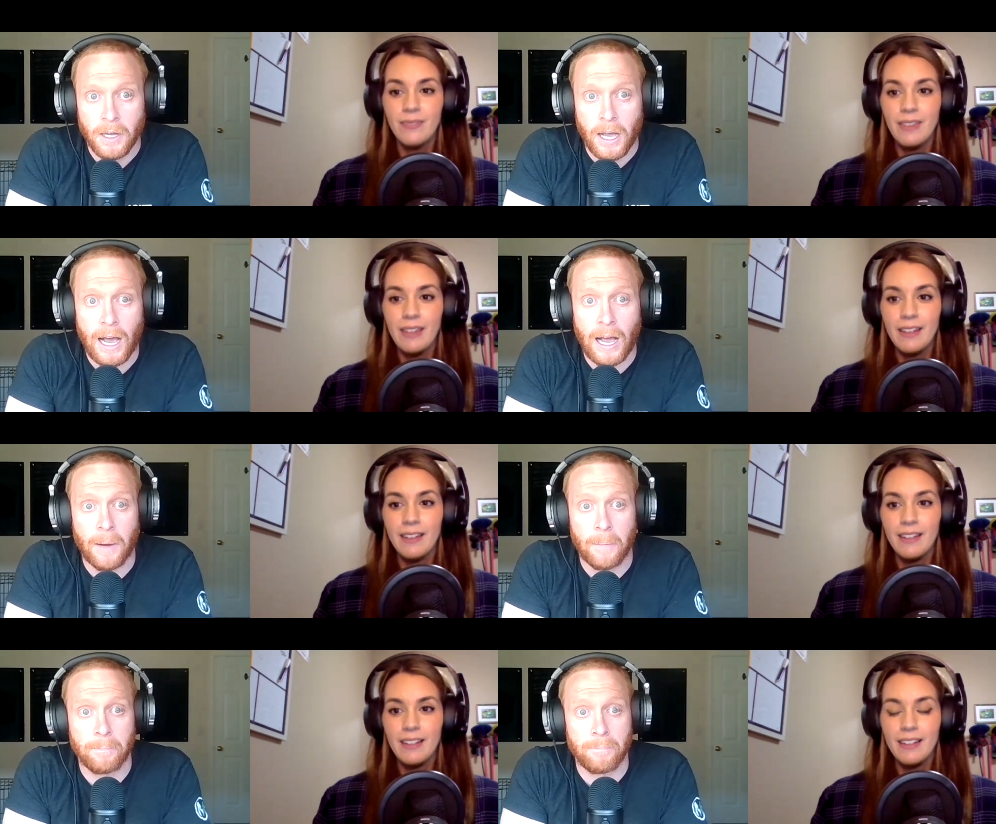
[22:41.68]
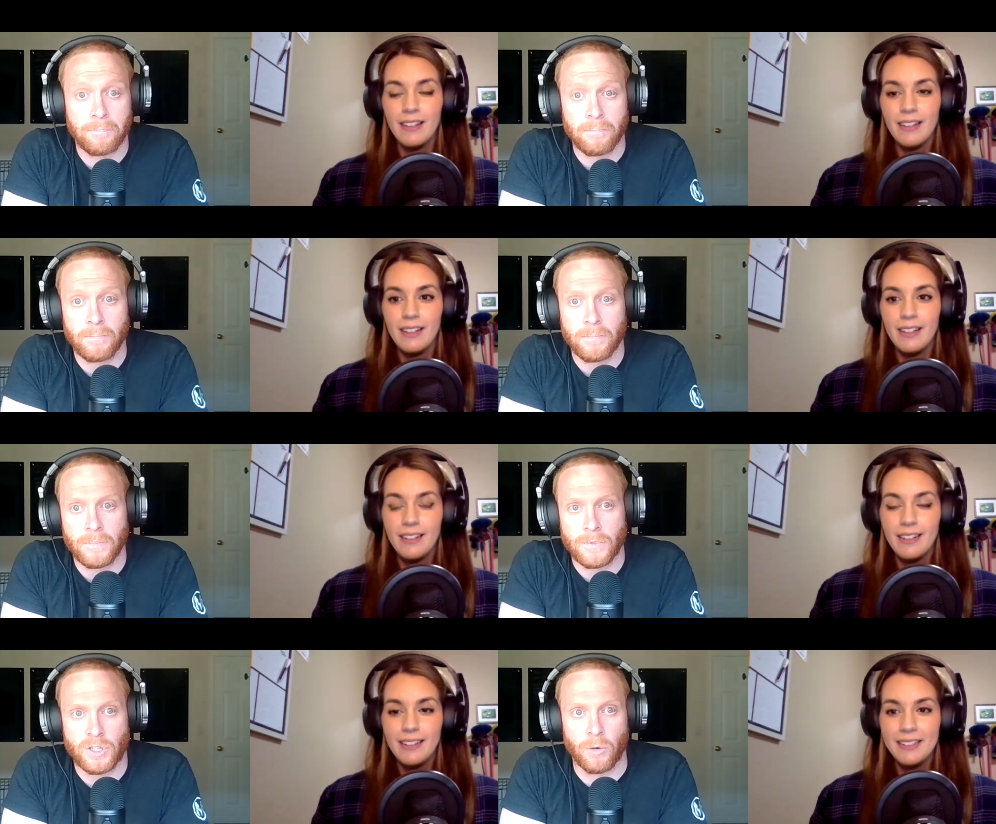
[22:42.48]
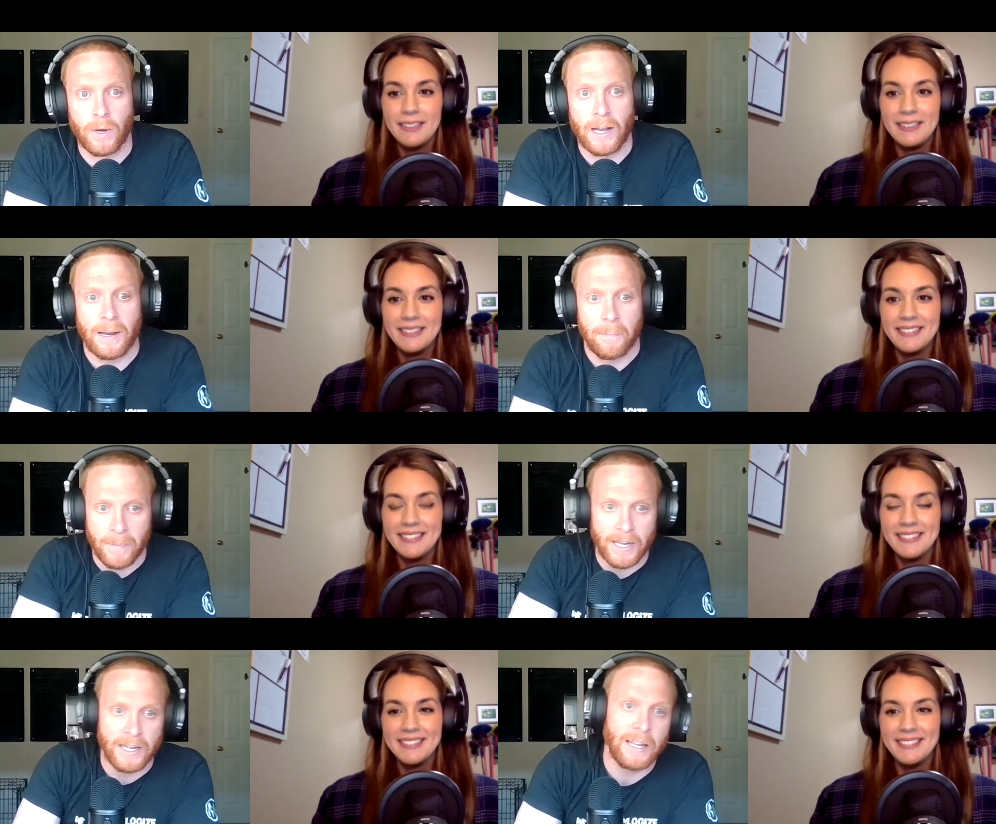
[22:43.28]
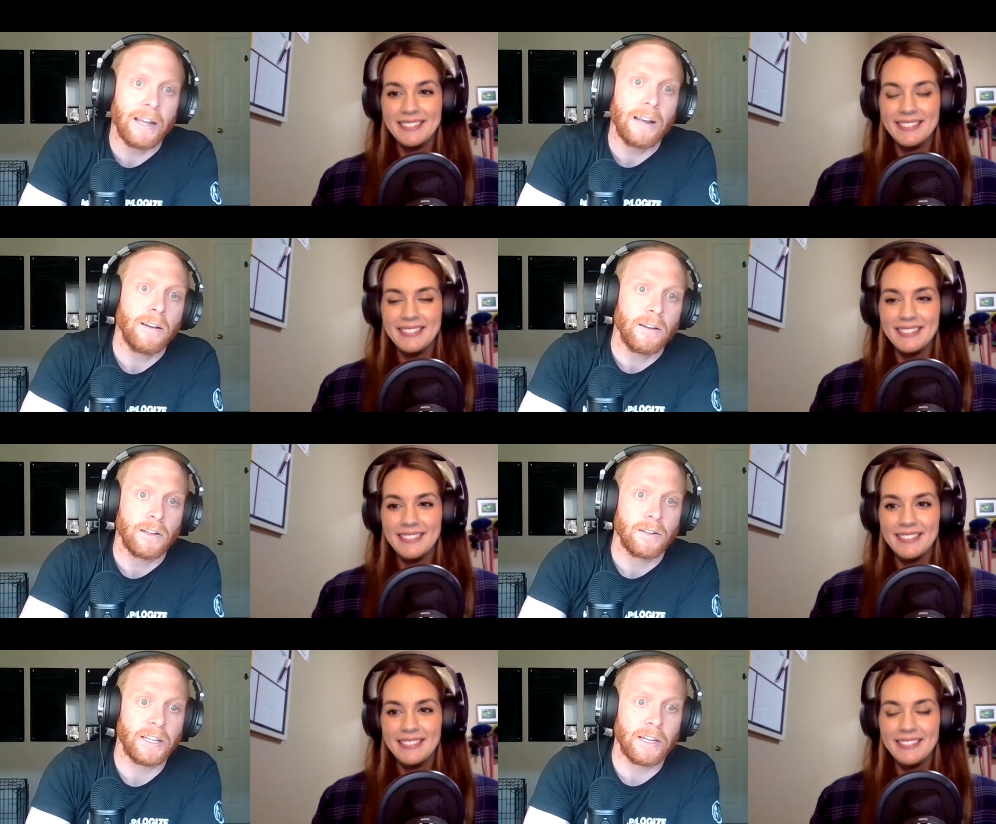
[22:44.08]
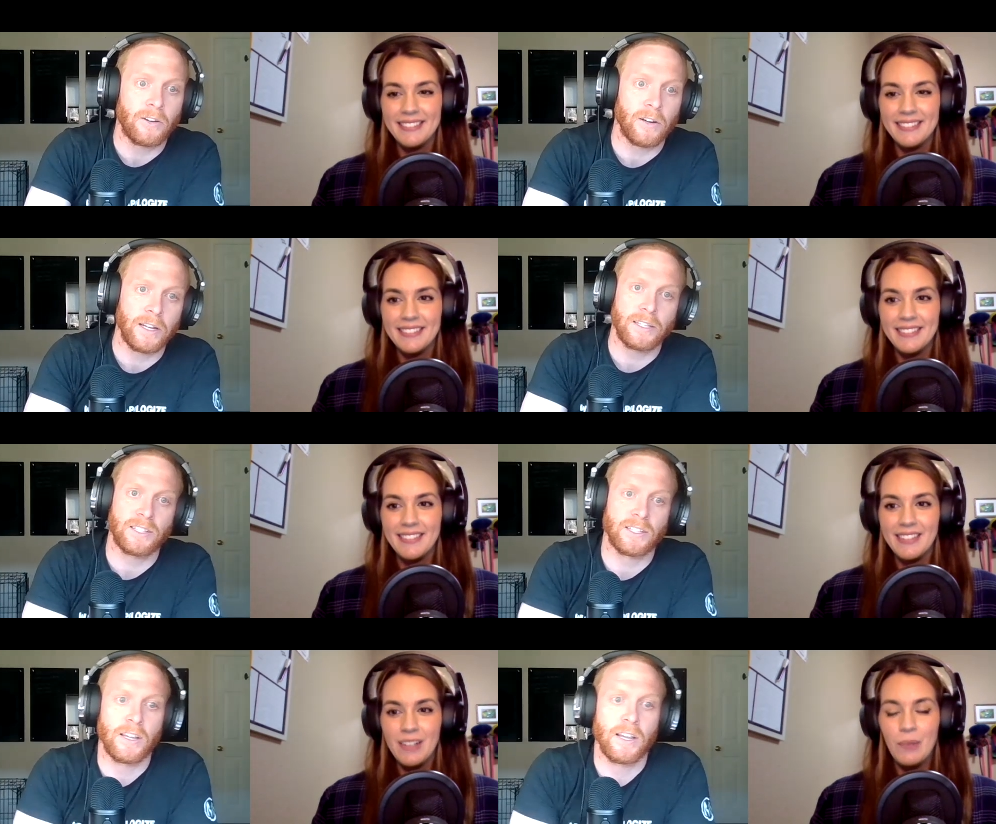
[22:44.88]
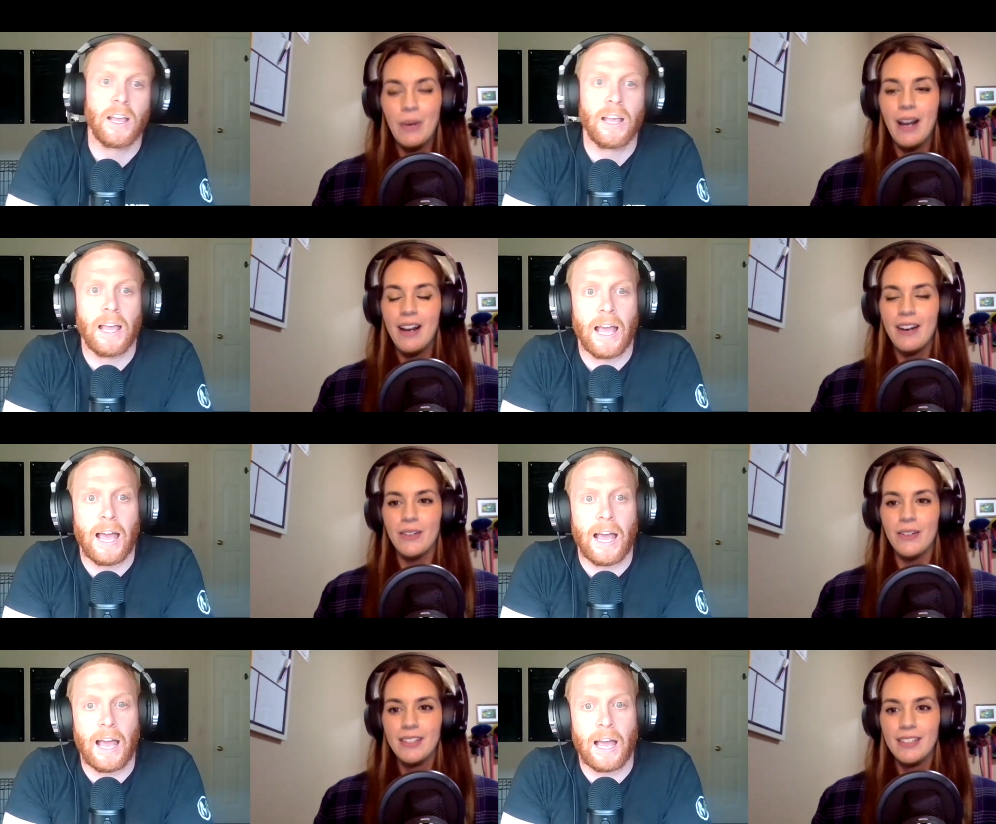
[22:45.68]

Speaker 1: Um, so an immediate decrease. Wow.